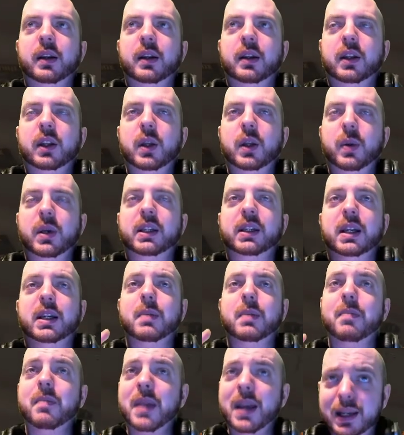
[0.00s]
UEC to
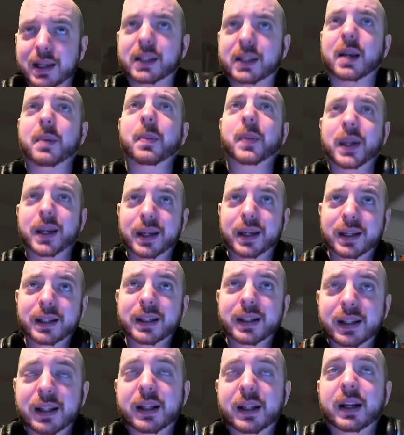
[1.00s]
mean something.
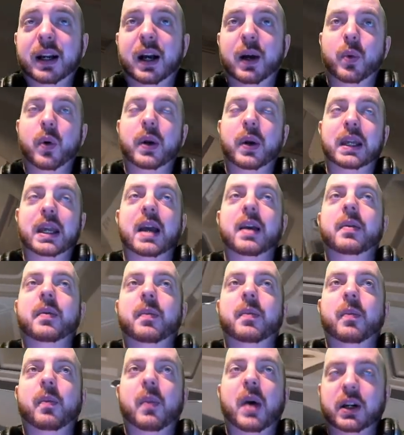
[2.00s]
I want to get
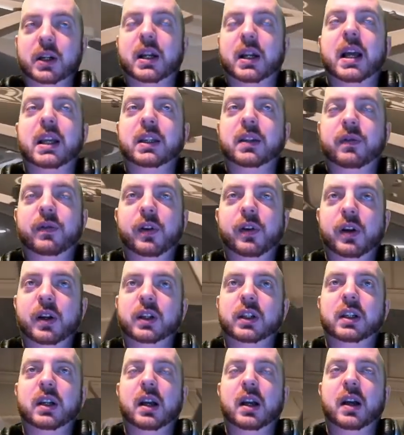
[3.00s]
much less for
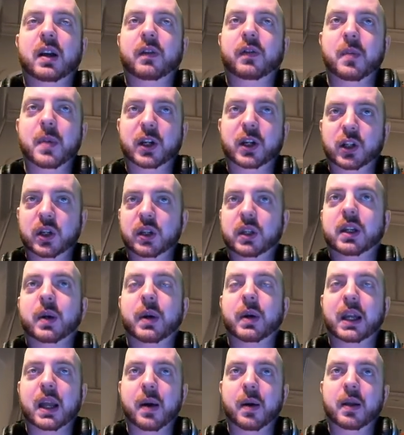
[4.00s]
missions. I want to
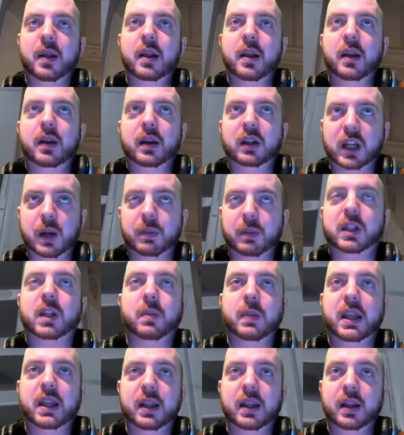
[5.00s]
get chips to
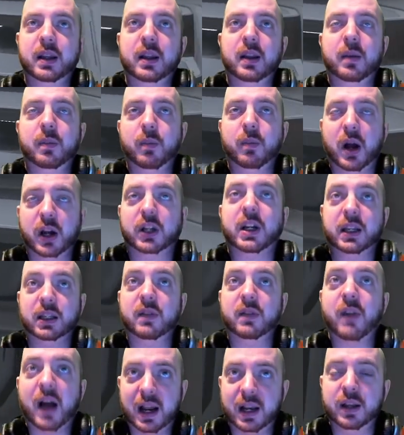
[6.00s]
be much less in
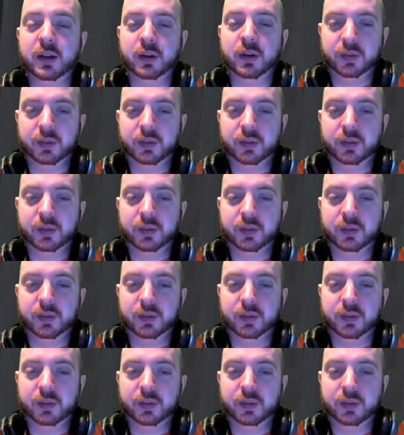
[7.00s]
value.